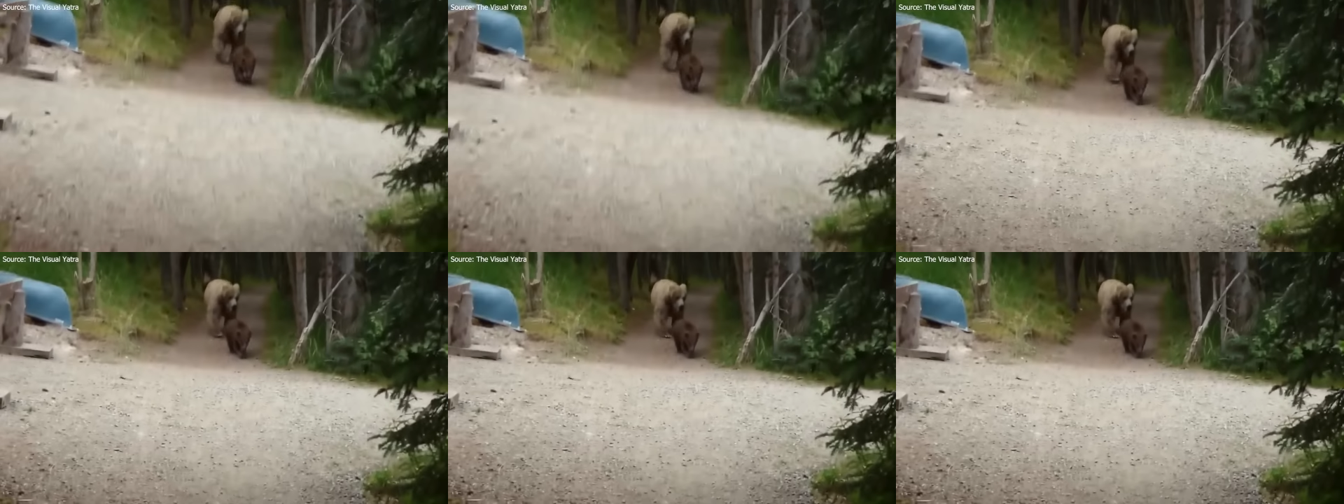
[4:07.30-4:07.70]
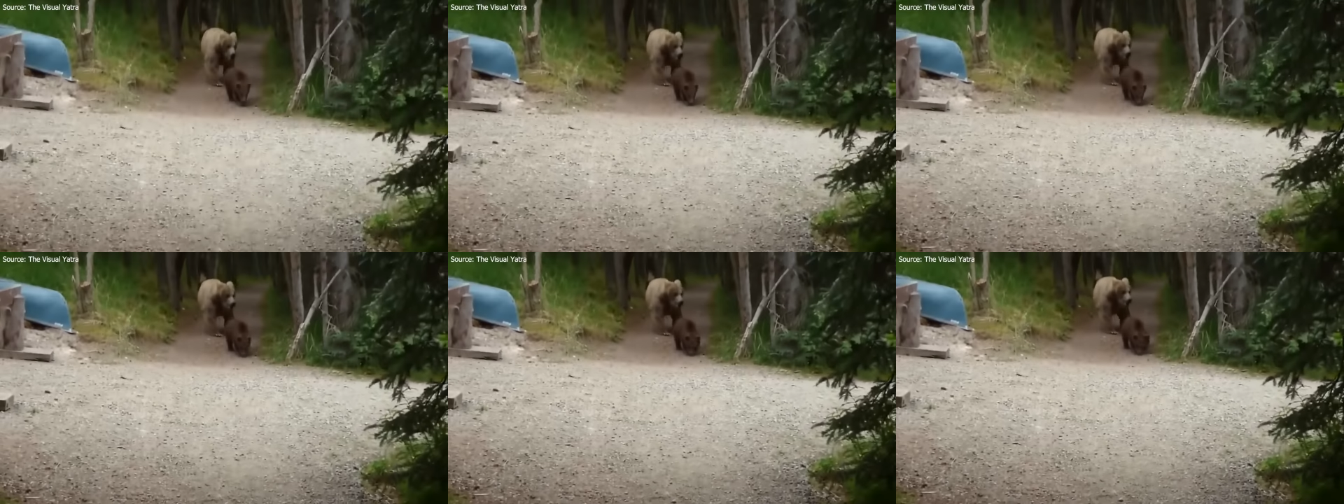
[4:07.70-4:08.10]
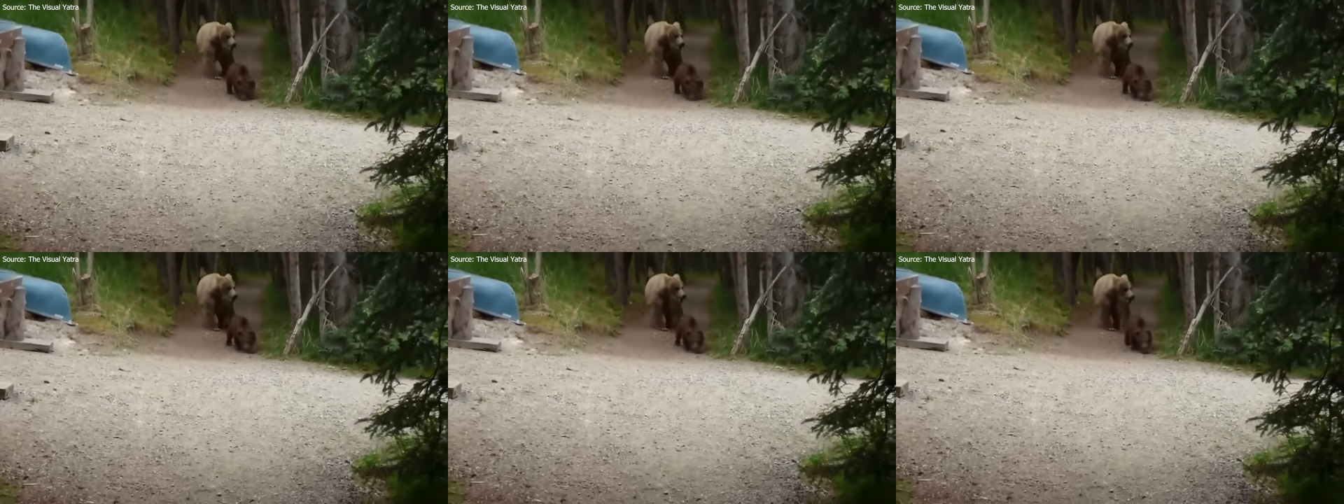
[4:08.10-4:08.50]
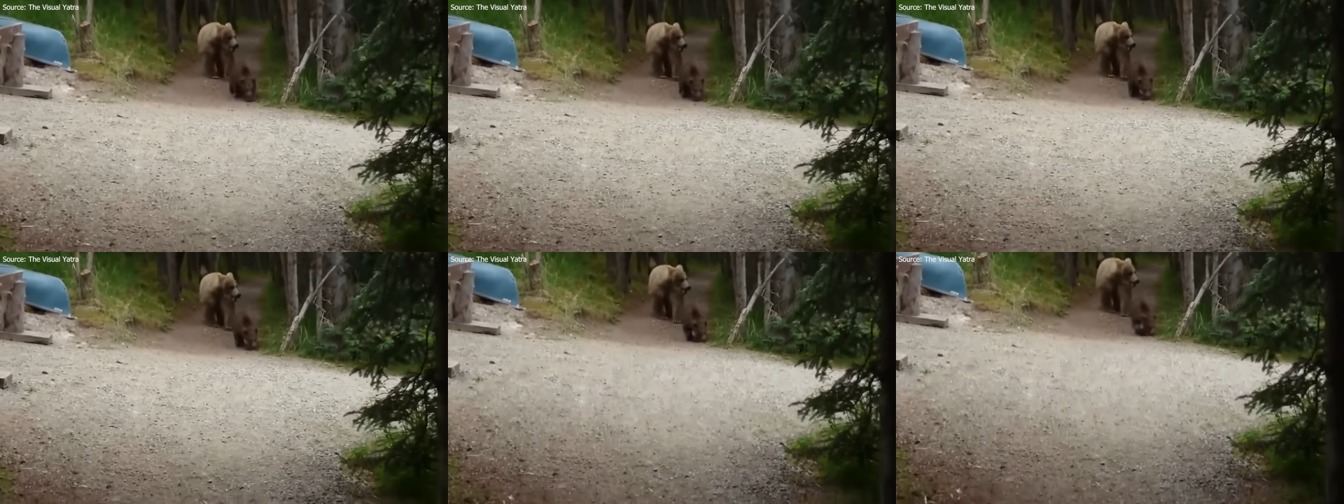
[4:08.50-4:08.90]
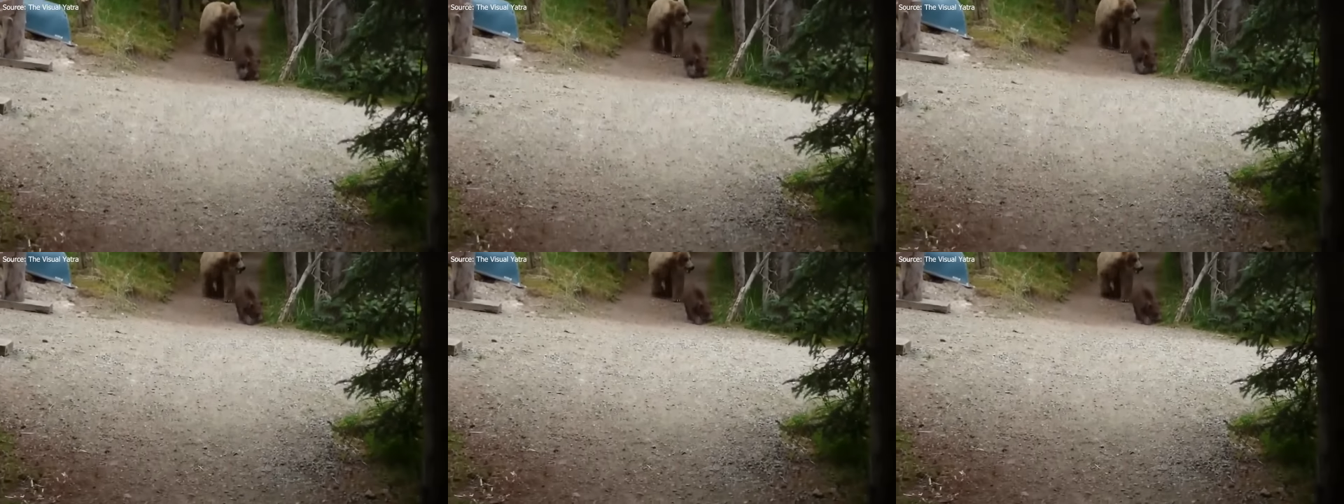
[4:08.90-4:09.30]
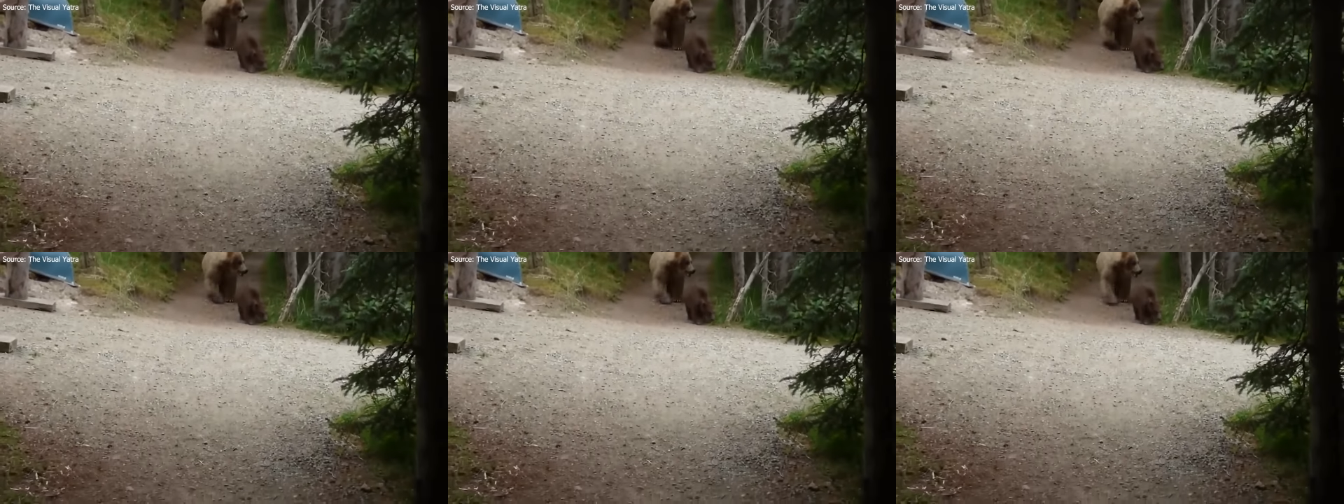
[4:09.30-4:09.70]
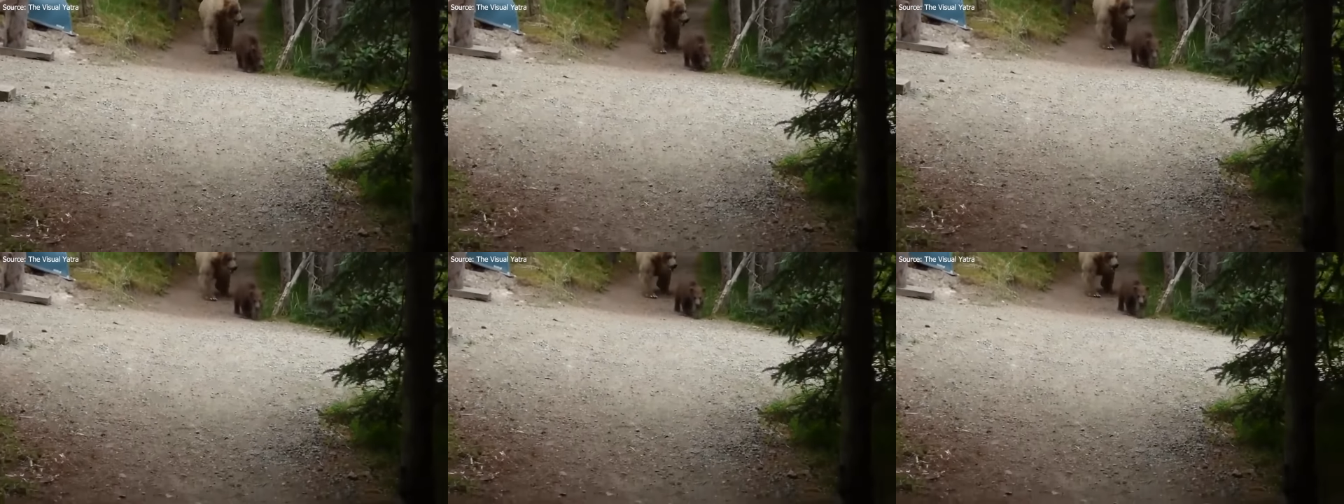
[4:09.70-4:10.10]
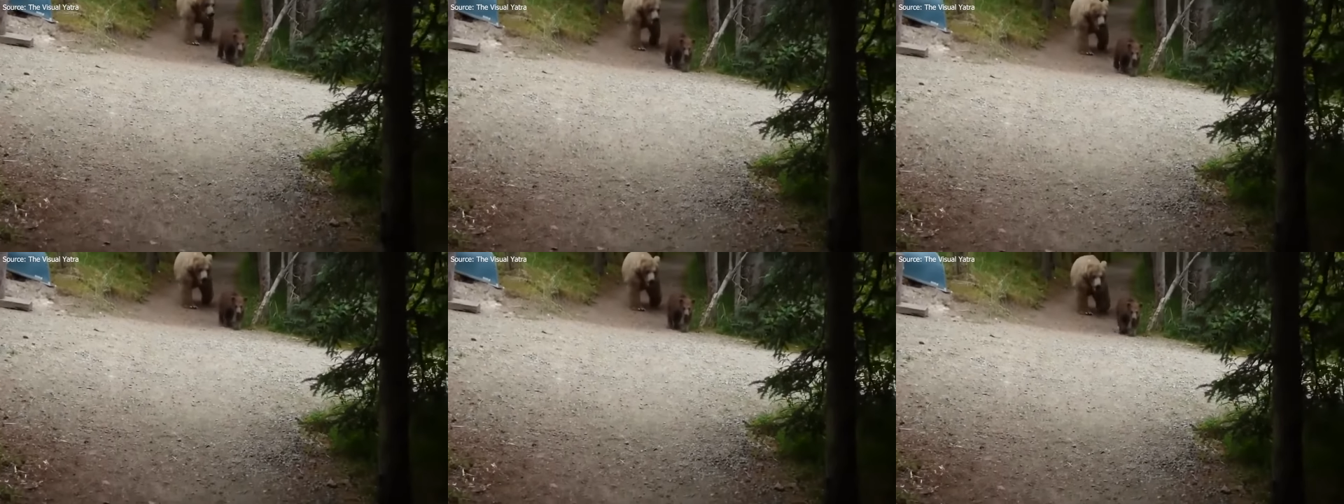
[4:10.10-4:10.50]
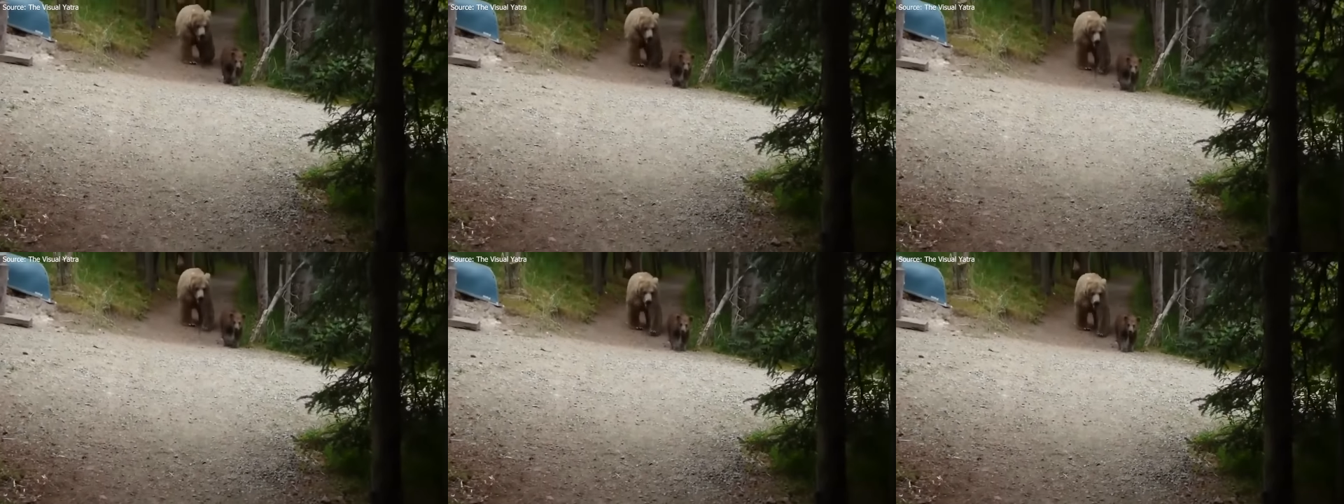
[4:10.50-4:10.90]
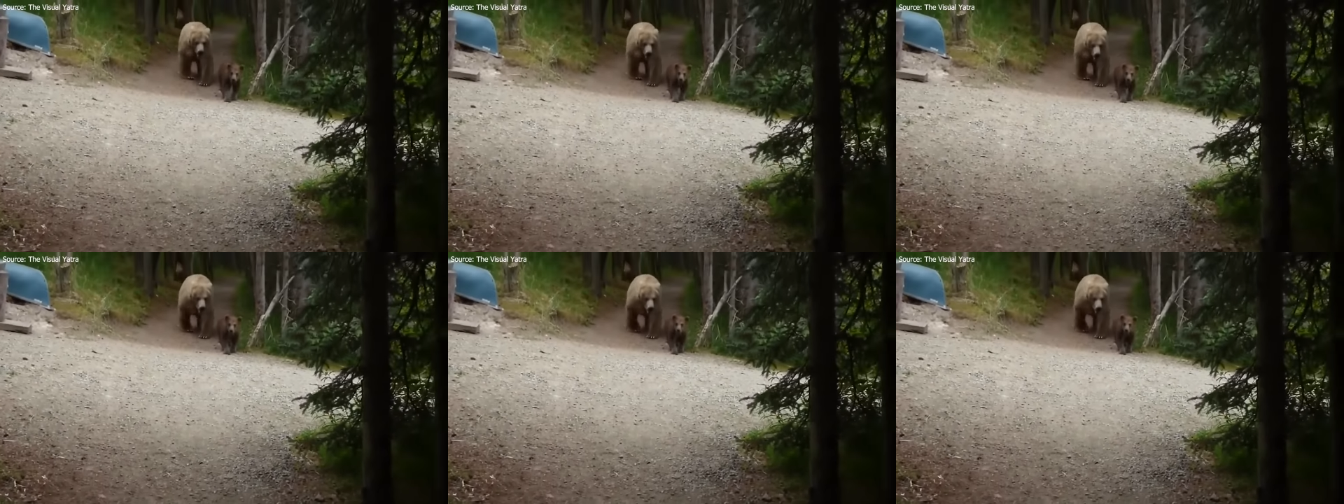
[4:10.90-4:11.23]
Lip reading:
No face is visible, so there are no lips to read.